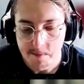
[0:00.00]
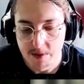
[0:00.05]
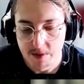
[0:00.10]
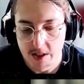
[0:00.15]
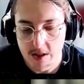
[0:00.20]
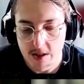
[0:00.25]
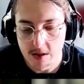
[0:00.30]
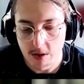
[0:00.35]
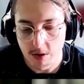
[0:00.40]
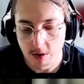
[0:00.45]

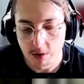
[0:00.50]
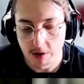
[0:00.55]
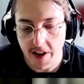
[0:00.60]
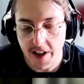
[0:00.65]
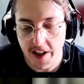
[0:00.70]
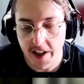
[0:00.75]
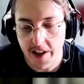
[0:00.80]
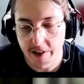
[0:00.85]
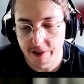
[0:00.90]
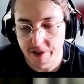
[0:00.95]
So
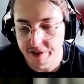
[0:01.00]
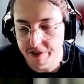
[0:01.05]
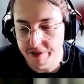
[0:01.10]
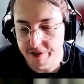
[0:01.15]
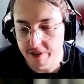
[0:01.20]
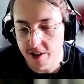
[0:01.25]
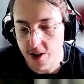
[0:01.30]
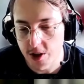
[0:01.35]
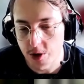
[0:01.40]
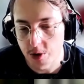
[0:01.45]
if
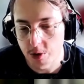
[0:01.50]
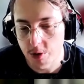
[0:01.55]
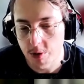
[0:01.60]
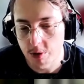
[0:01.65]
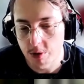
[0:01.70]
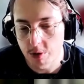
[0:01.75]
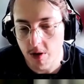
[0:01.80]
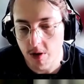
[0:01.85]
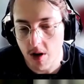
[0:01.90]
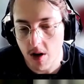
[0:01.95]

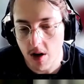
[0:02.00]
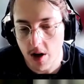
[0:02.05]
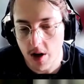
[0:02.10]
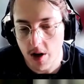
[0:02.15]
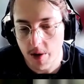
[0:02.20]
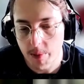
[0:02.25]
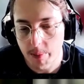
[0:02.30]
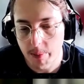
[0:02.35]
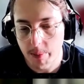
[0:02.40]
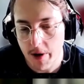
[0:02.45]
you
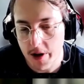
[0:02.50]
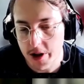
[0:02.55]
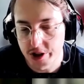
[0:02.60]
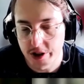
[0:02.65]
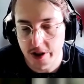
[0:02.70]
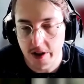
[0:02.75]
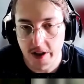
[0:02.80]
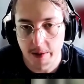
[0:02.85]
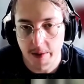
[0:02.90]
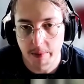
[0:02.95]
are
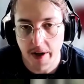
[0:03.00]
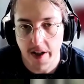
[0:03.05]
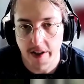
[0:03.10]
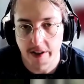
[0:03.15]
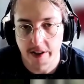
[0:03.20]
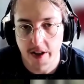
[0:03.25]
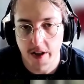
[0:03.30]
partially behind